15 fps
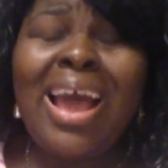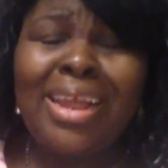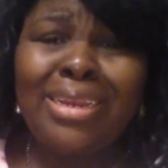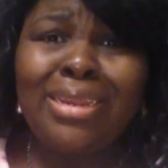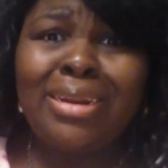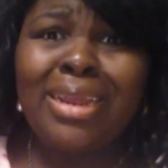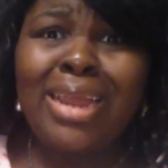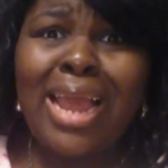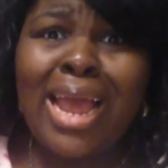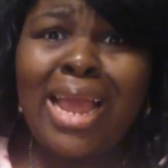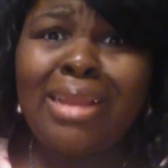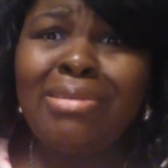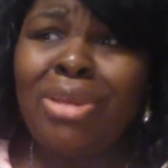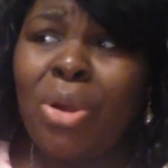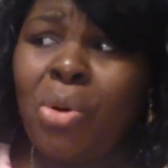I should have
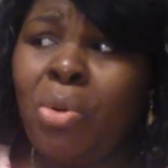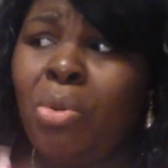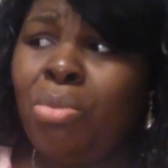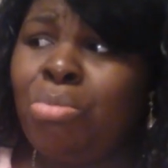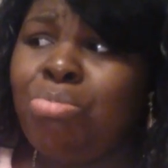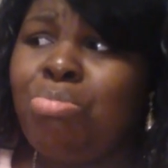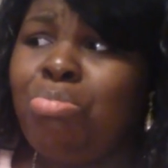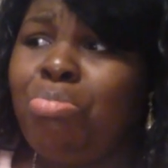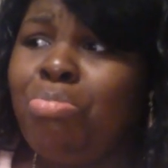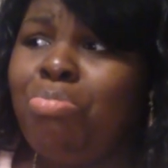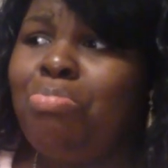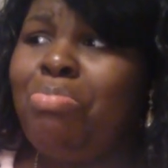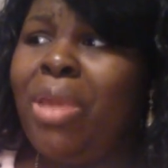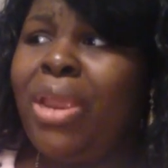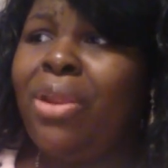got no
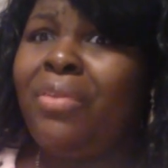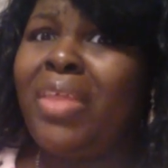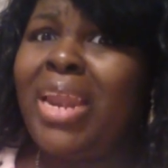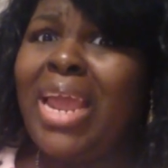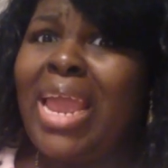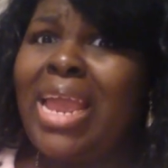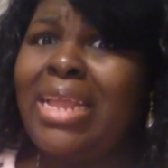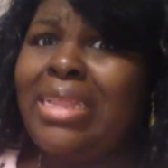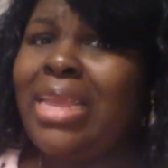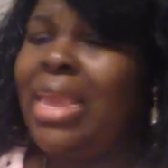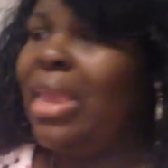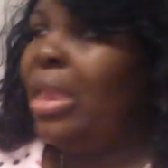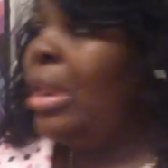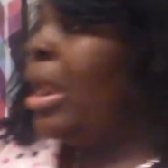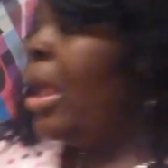bigger than an
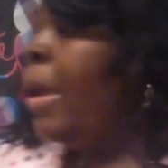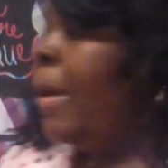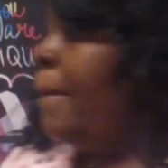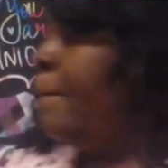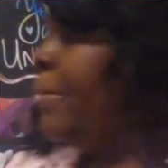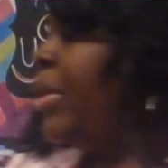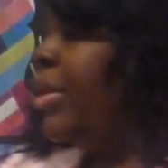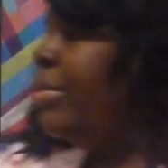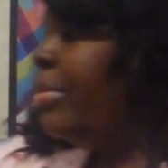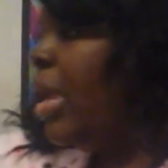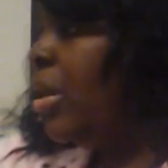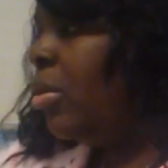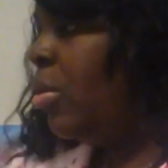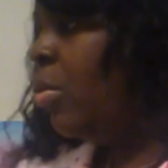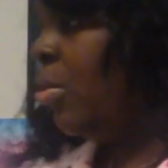18 but
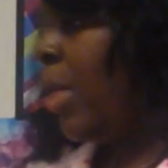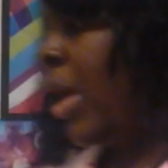I don't know